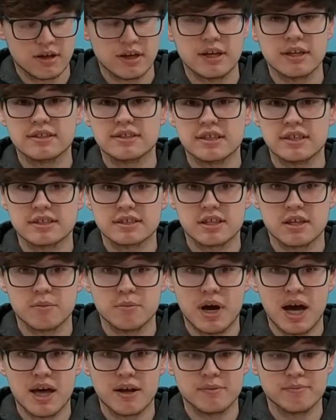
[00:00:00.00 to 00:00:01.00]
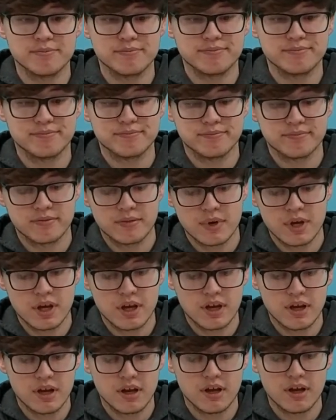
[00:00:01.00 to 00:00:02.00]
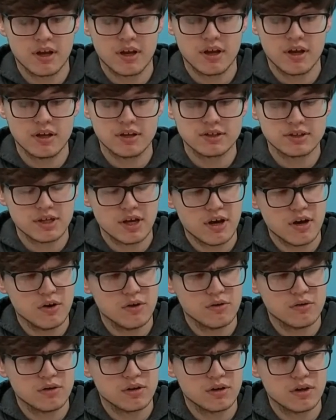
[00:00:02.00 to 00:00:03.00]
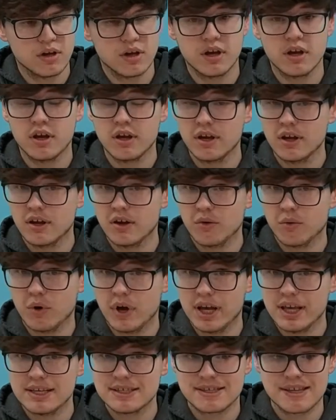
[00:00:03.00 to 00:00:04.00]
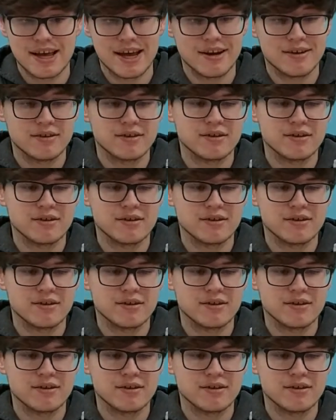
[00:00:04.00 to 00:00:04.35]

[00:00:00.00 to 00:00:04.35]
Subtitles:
it sinks to the bottom. So, why is that?